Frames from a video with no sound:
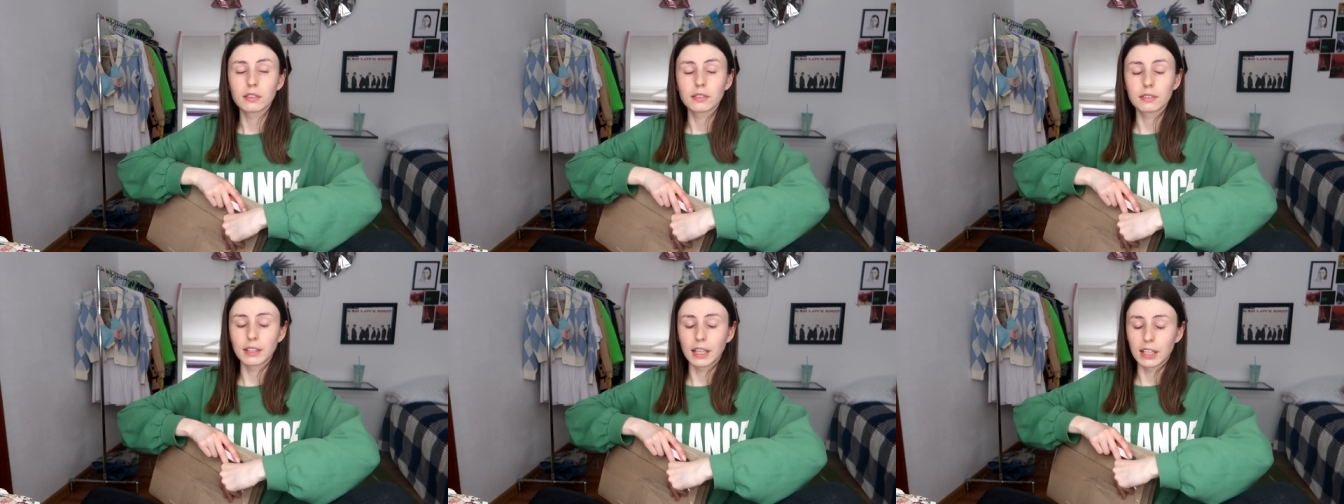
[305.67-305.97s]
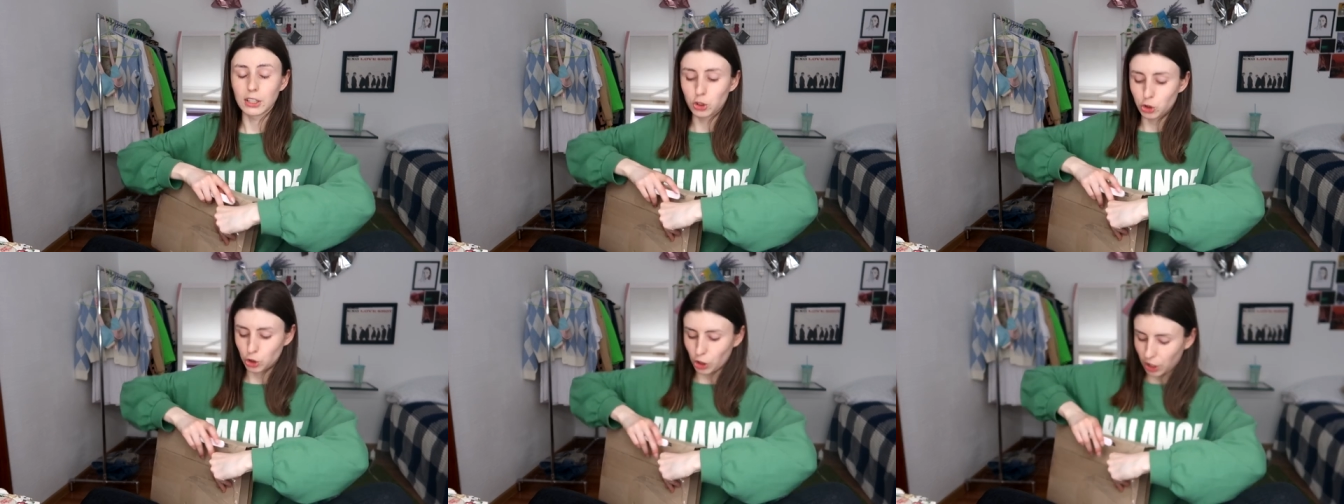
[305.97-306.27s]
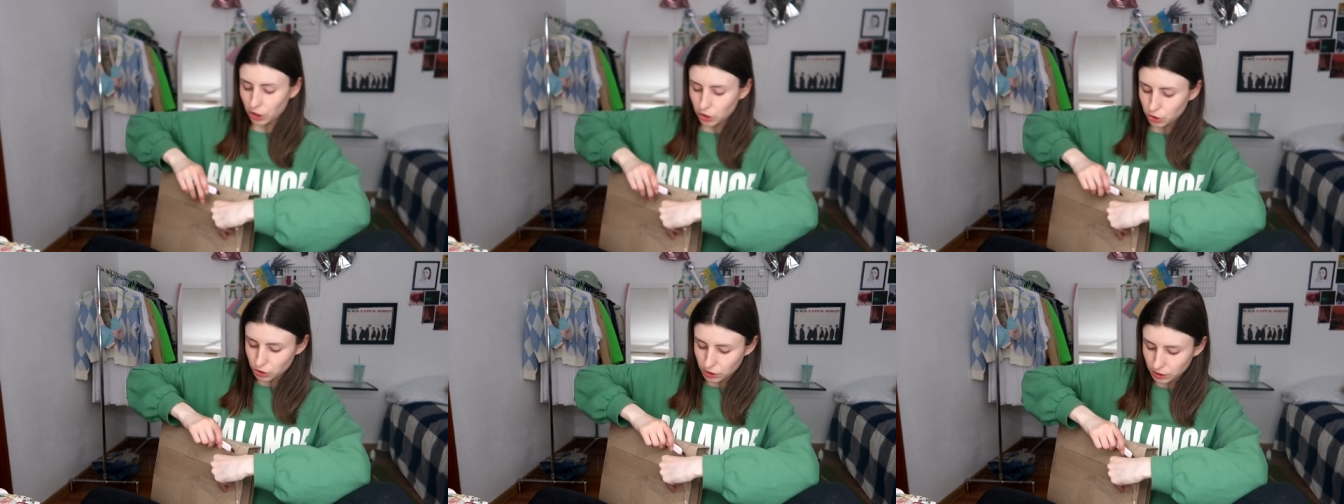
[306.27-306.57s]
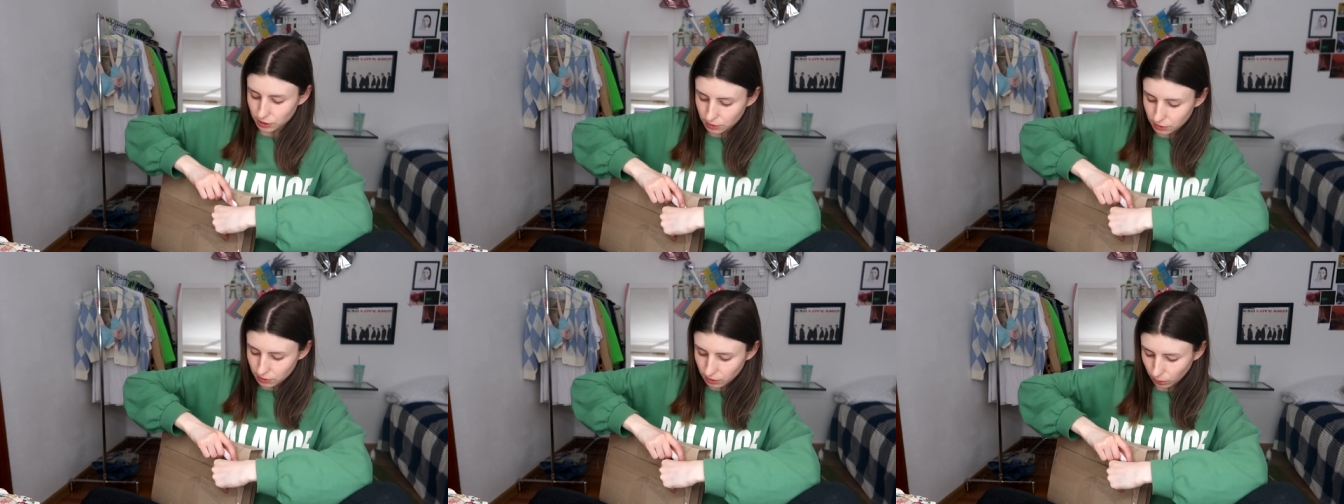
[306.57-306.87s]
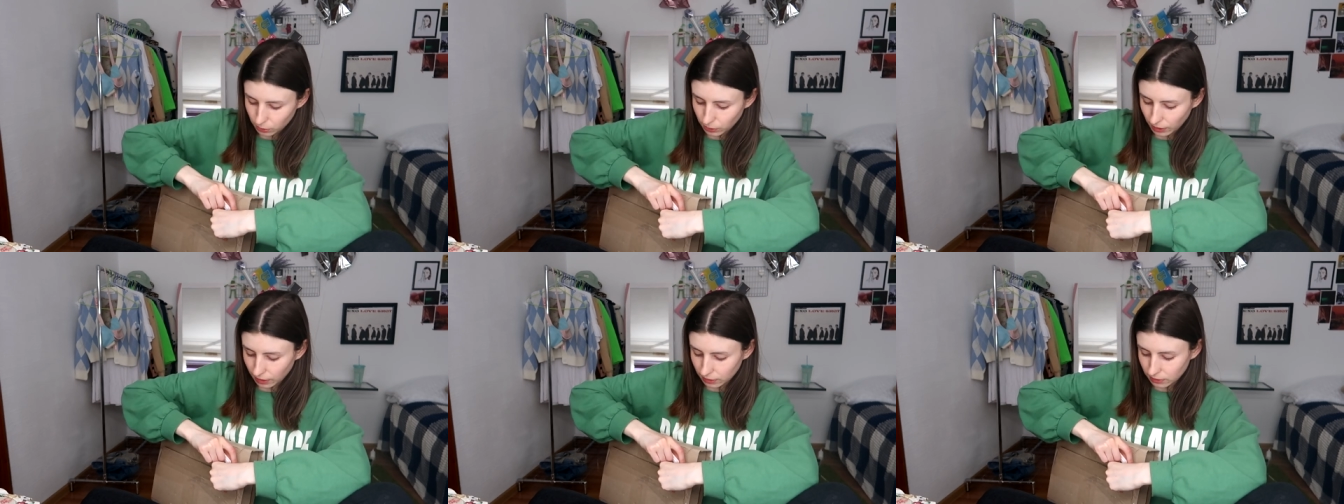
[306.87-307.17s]
they changed it
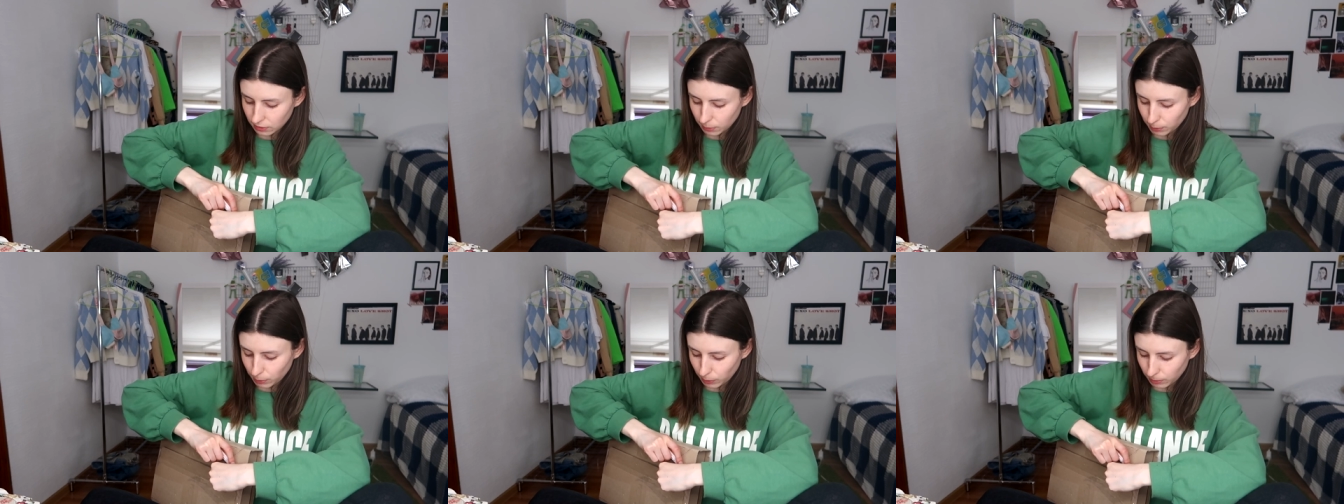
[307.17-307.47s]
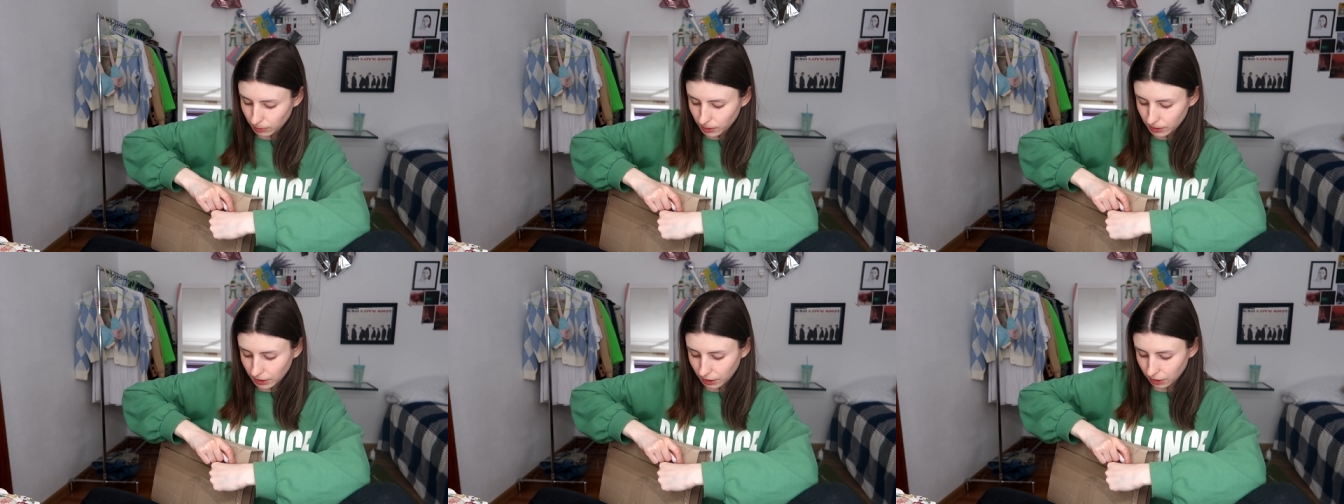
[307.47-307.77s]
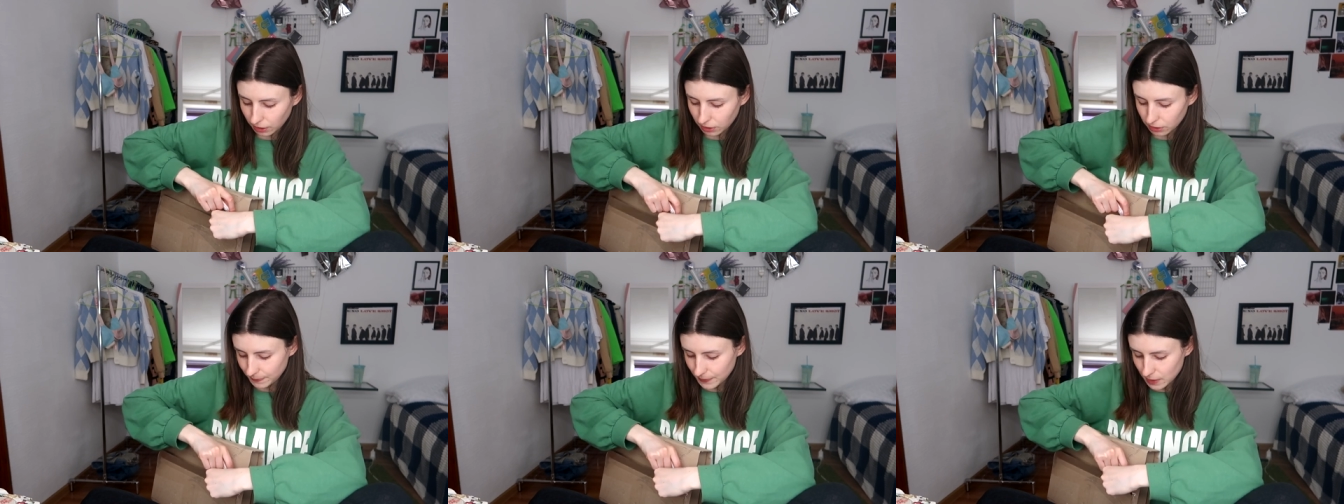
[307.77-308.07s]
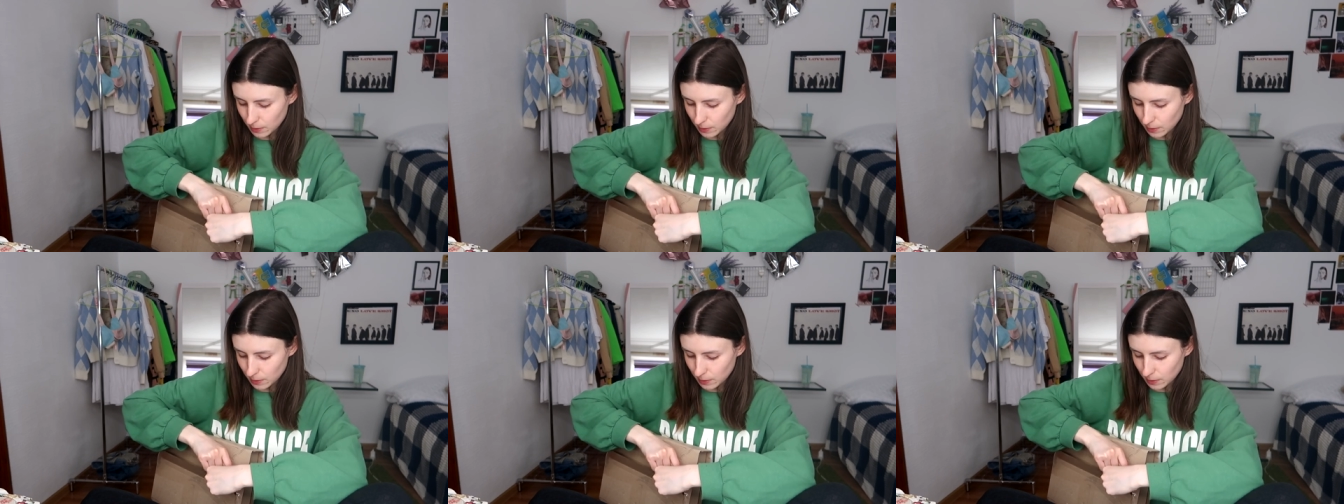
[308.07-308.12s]
so that people can